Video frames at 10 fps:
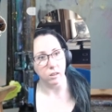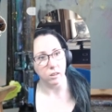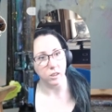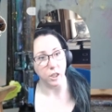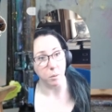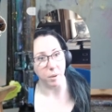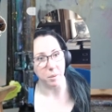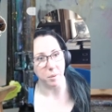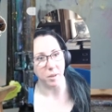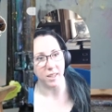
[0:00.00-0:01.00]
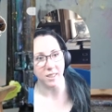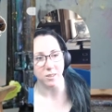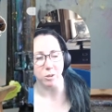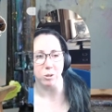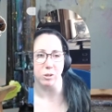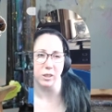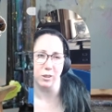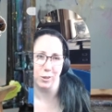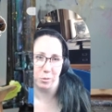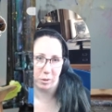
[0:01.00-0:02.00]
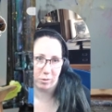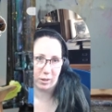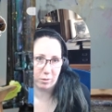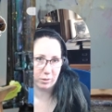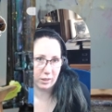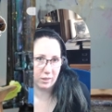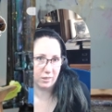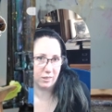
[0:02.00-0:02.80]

Cheap baby blankets, oh, they'll still be fluffy.